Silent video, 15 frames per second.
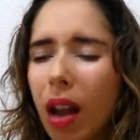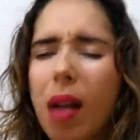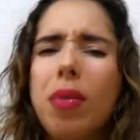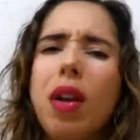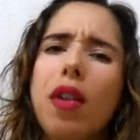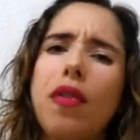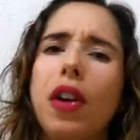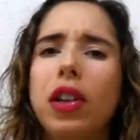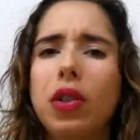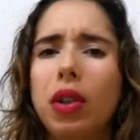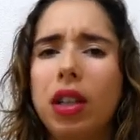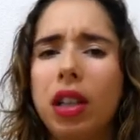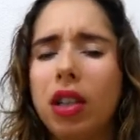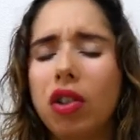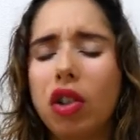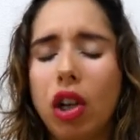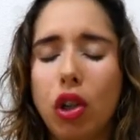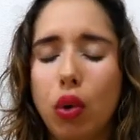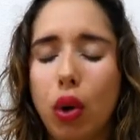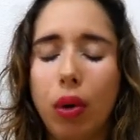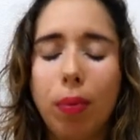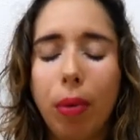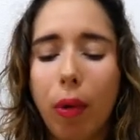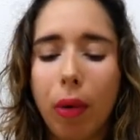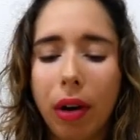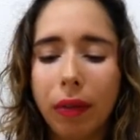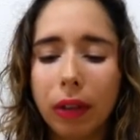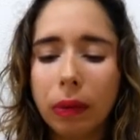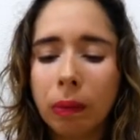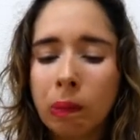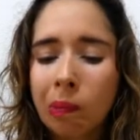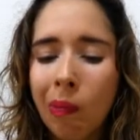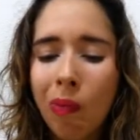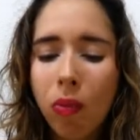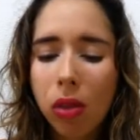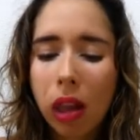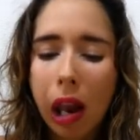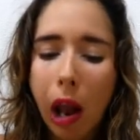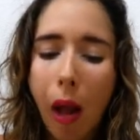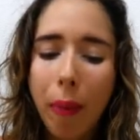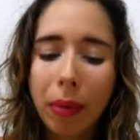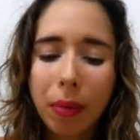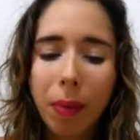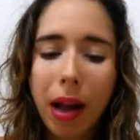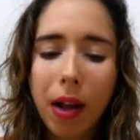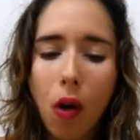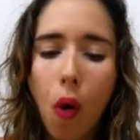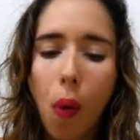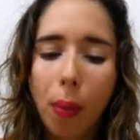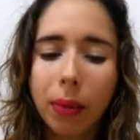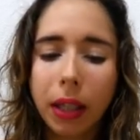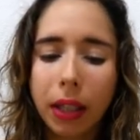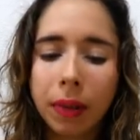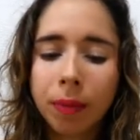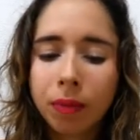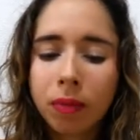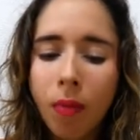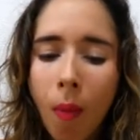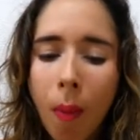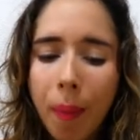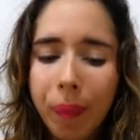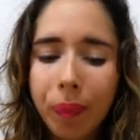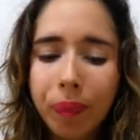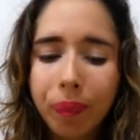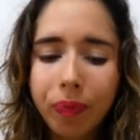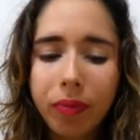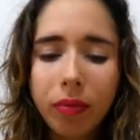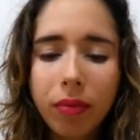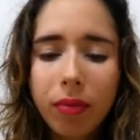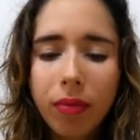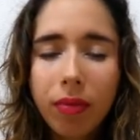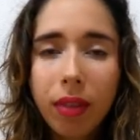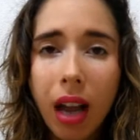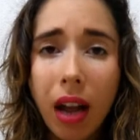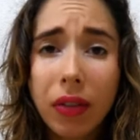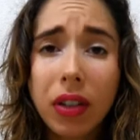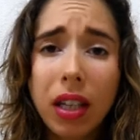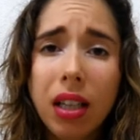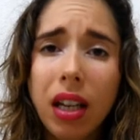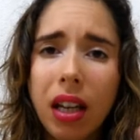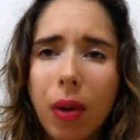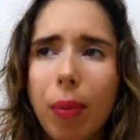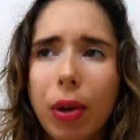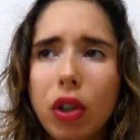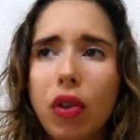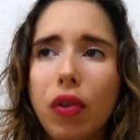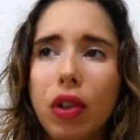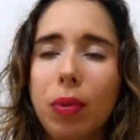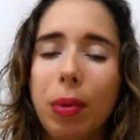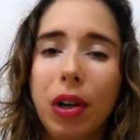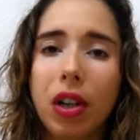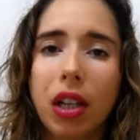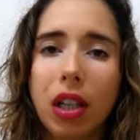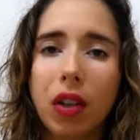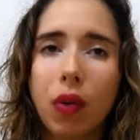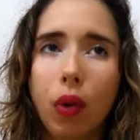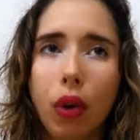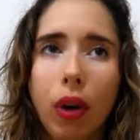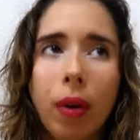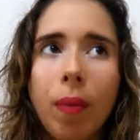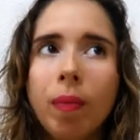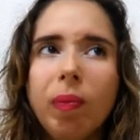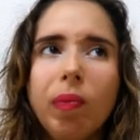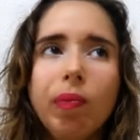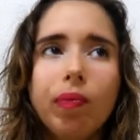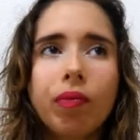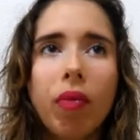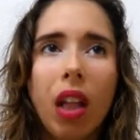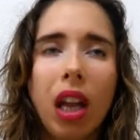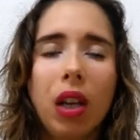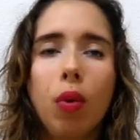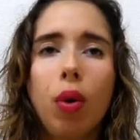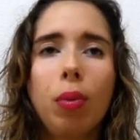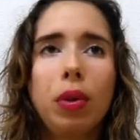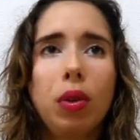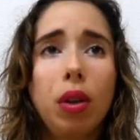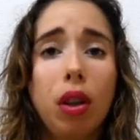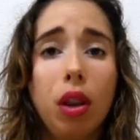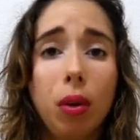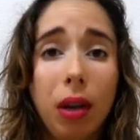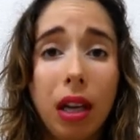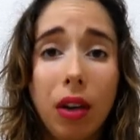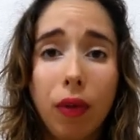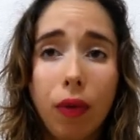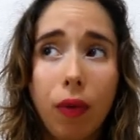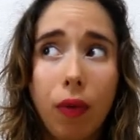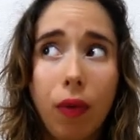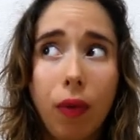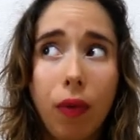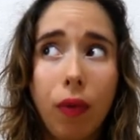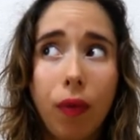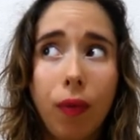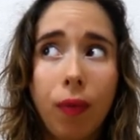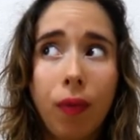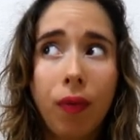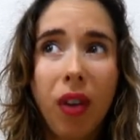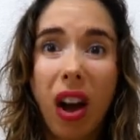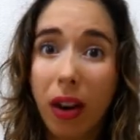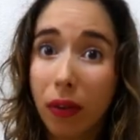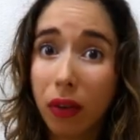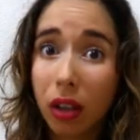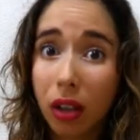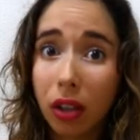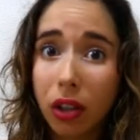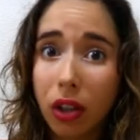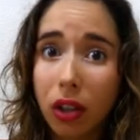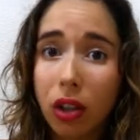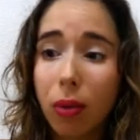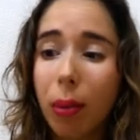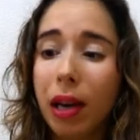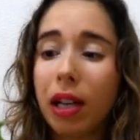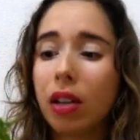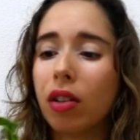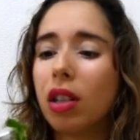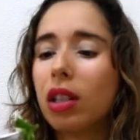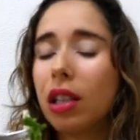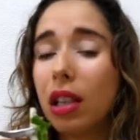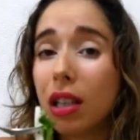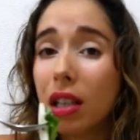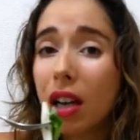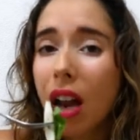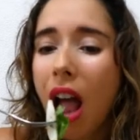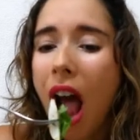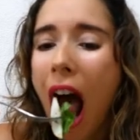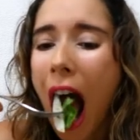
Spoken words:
I'm not factoring the exchange rate, but whatever. I mean, back home, like, I've seen like a bunch of asparagus for anywhere between $3 and $5, depending on the season.